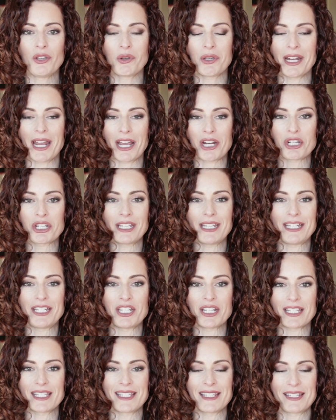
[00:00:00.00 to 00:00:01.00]
you can actually
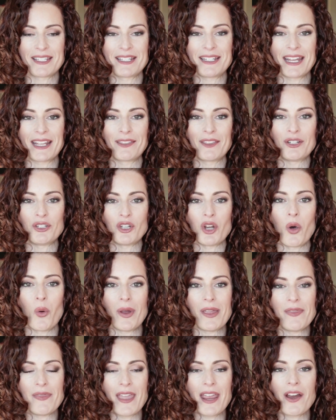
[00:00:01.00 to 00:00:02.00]
just stick the dough
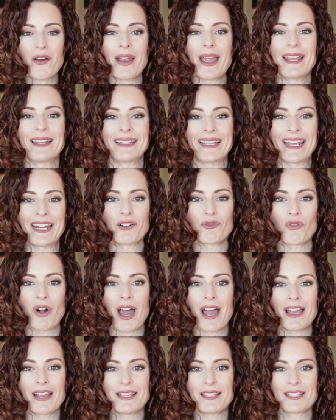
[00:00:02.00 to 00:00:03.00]
in there and let it
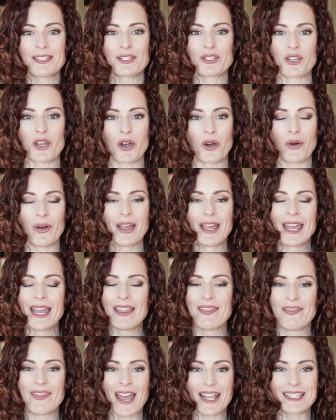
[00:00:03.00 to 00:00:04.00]
rise. So
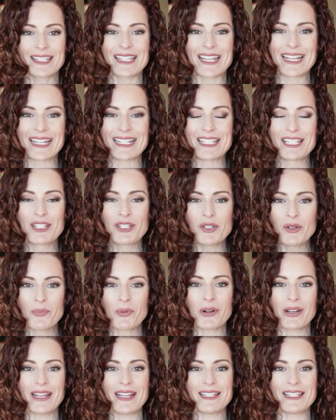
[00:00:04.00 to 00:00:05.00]
that's
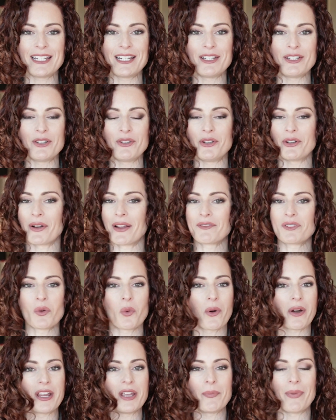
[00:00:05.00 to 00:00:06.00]
super easy to do. You don't have to
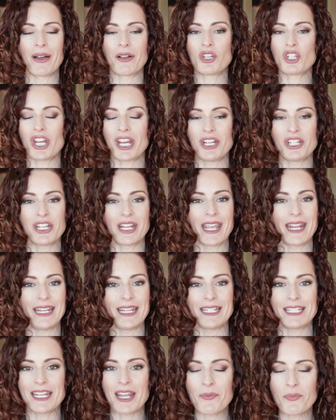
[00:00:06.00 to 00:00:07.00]
worry about changing
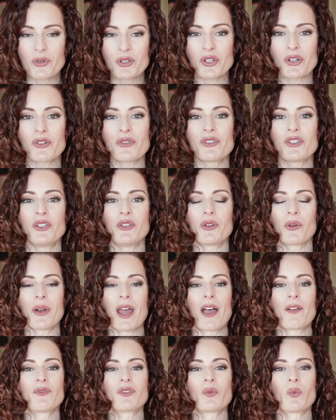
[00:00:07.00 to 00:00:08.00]
any temperatures. You don't
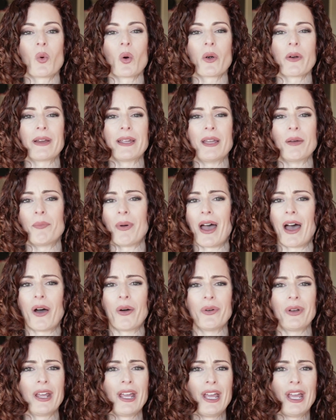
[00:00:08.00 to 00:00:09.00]
have to worry
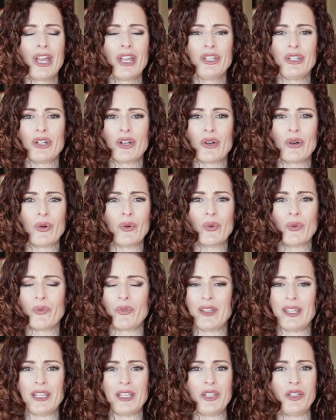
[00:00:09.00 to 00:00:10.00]
about, the